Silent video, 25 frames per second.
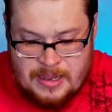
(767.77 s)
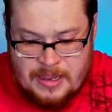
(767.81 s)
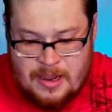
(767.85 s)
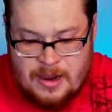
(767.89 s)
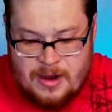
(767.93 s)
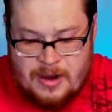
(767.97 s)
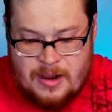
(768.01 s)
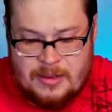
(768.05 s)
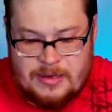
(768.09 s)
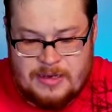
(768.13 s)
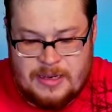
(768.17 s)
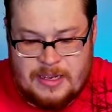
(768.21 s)

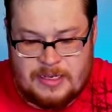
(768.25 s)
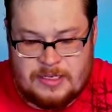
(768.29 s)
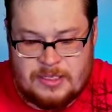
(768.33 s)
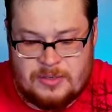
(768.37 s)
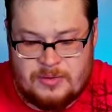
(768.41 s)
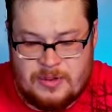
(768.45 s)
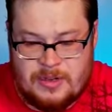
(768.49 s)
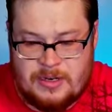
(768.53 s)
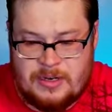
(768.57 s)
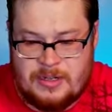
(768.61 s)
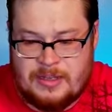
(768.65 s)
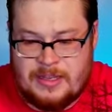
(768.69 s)
All right, next
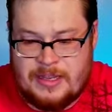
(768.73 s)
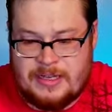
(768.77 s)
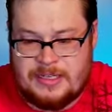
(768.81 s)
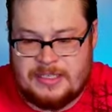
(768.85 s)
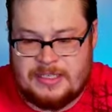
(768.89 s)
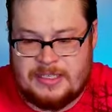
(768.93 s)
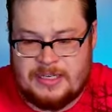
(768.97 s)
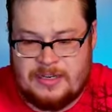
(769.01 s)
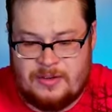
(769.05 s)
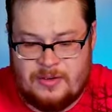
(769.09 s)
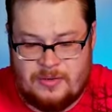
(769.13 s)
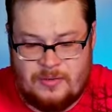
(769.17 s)
one. Let's
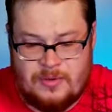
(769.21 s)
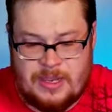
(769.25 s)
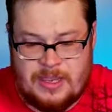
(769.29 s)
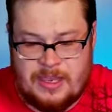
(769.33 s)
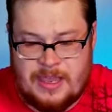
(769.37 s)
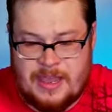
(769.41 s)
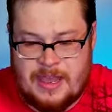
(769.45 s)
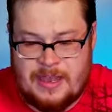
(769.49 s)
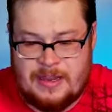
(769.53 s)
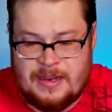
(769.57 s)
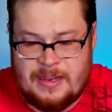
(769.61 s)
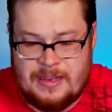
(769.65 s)
see who we
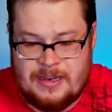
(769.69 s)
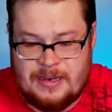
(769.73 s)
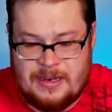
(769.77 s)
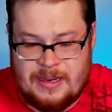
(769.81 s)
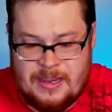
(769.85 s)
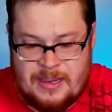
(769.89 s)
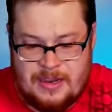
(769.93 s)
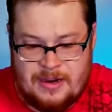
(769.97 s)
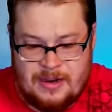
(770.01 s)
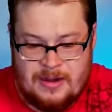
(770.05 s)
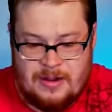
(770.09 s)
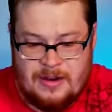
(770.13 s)
got in
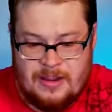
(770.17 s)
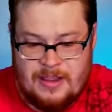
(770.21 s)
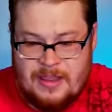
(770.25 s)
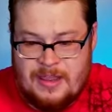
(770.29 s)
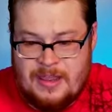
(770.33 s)
here.